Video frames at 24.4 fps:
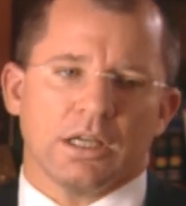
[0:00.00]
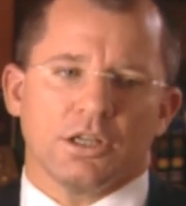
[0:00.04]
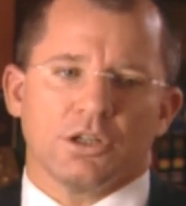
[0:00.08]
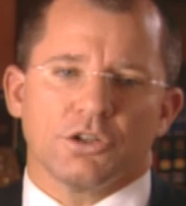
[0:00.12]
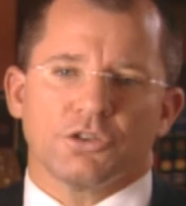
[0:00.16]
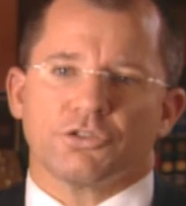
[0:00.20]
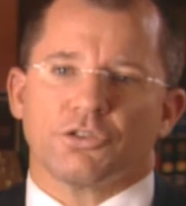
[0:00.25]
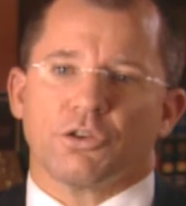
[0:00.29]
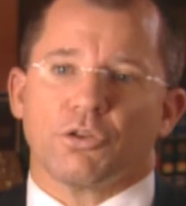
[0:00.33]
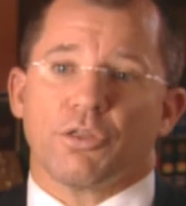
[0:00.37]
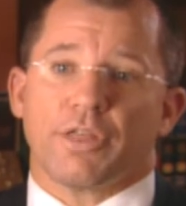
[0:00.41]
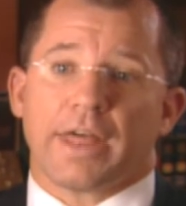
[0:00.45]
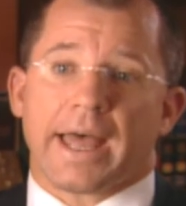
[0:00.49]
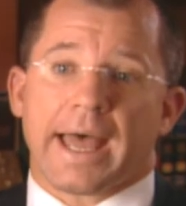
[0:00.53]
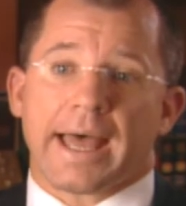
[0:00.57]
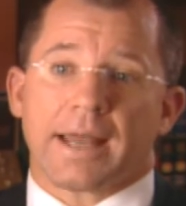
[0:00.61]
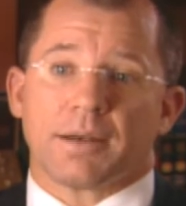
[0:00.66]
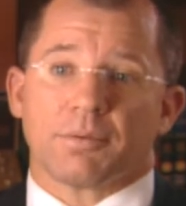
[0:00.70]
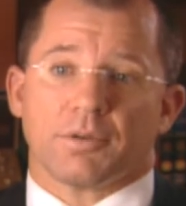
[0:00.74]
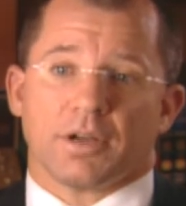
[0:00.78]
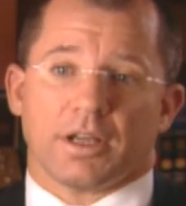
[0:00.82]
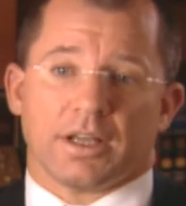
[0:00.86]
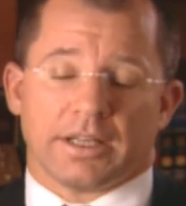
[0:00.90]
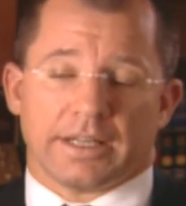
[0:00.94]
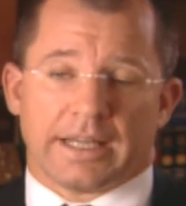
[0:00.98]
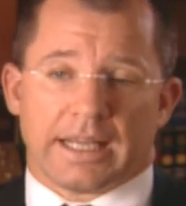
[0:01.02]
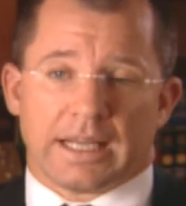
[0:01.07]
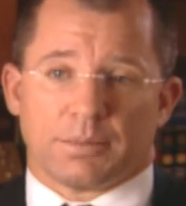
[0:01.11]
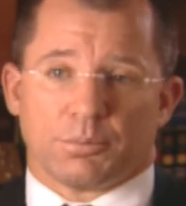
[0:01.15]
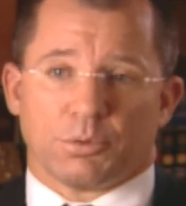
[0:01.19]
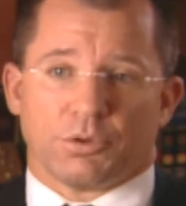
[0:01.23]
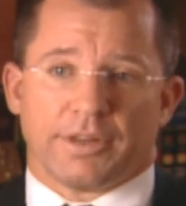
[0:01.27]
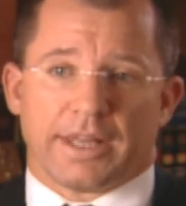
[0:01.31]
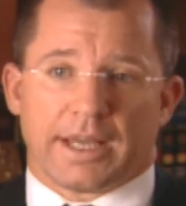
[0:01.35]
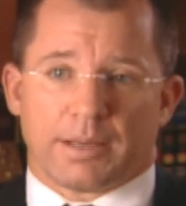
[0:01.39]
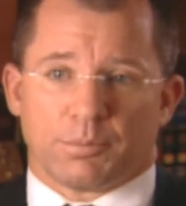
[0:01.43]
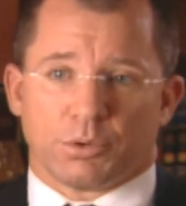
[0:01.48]
So that
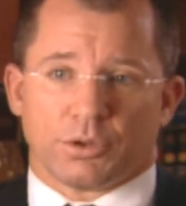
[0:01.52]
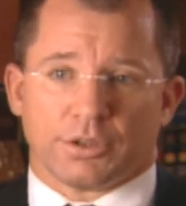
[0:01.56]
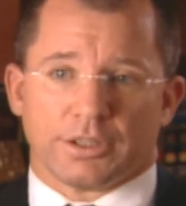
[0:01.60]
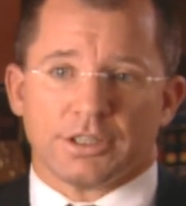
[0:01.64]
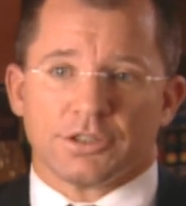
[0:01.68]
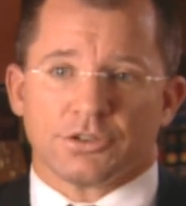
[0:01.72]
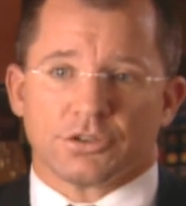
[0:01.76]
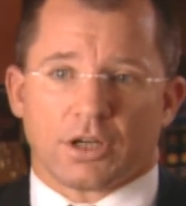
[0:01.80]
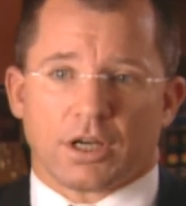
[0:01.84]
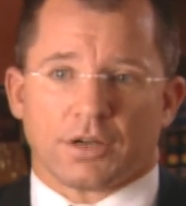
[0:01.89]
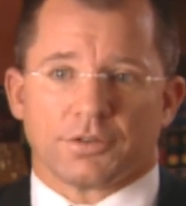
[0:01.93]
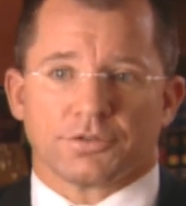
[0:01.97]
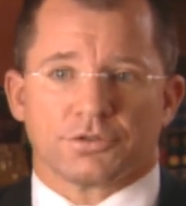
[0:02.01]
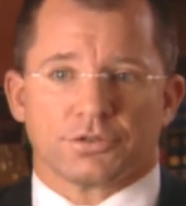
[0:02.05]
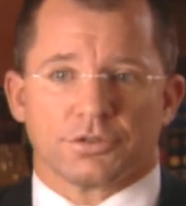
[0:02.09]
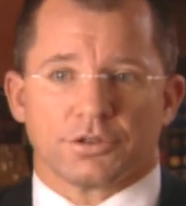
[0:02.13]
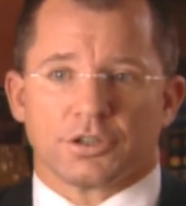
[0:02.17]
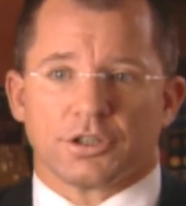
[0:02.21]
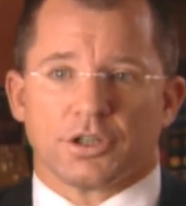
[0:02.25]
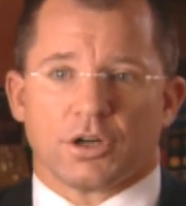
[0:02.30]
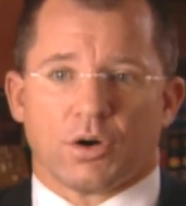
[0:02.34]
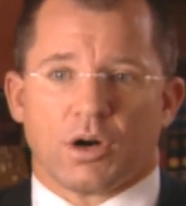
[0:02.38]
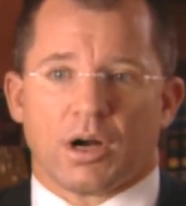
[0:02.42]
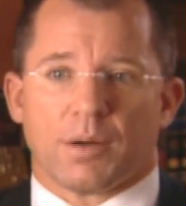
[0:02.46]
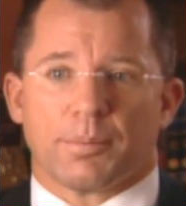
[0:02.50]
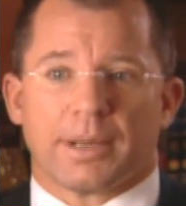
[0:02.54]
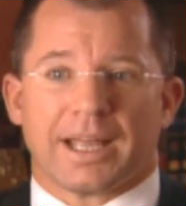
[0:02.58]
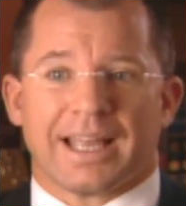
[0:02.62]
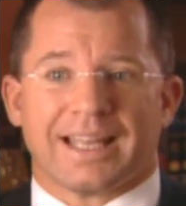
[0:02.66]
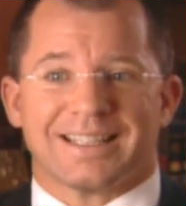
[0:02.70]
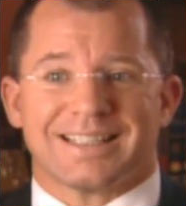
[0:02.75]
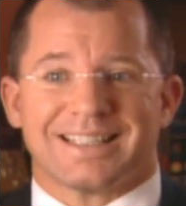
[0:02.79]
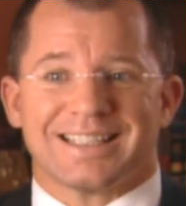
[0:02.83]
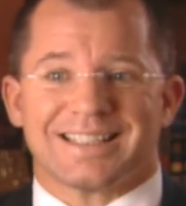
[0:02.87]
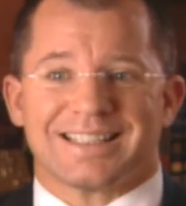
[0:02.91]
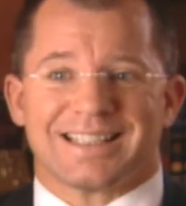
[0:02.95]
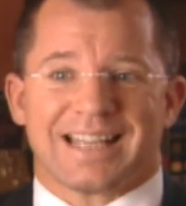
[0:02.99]
enabled that police officer to go up
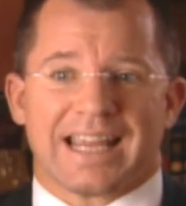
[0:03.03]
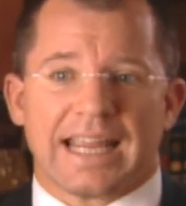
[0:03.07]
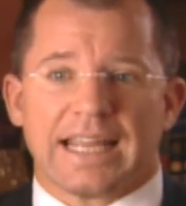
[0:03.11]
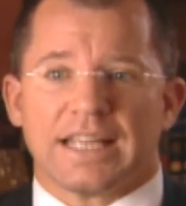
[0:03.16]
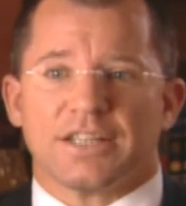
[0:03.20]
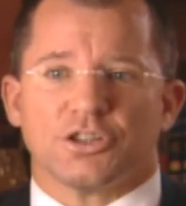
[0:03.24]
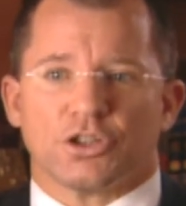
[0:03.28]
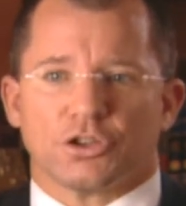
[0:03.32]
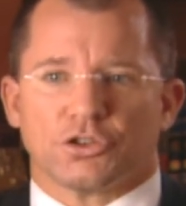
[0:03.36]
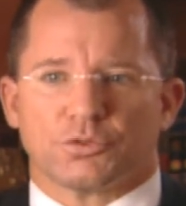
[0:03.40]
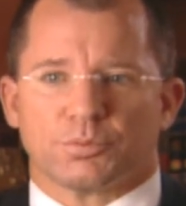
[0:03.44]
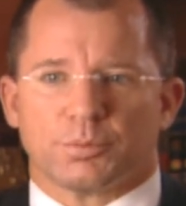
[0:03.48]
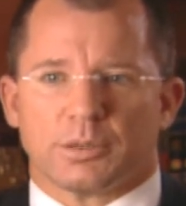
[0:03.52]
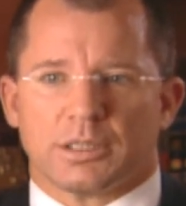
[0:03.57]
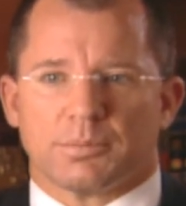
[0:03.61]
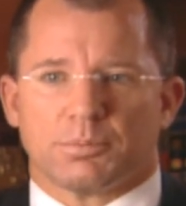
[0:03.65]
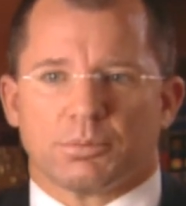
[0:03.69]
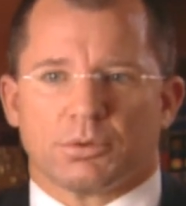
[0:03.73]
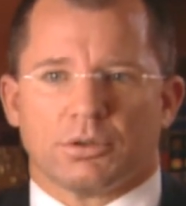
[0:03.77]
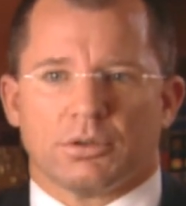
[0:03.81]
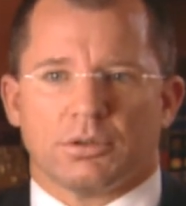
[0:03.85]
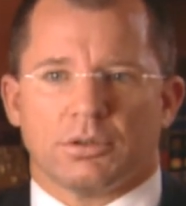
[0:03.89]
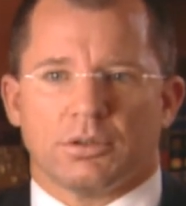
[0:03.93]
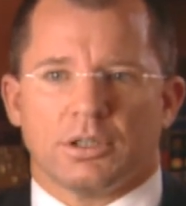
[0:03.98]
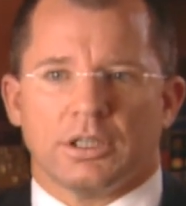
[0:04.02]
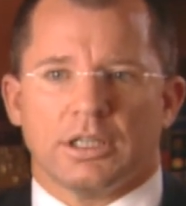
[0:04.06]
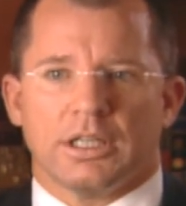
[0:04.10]
and detain those people.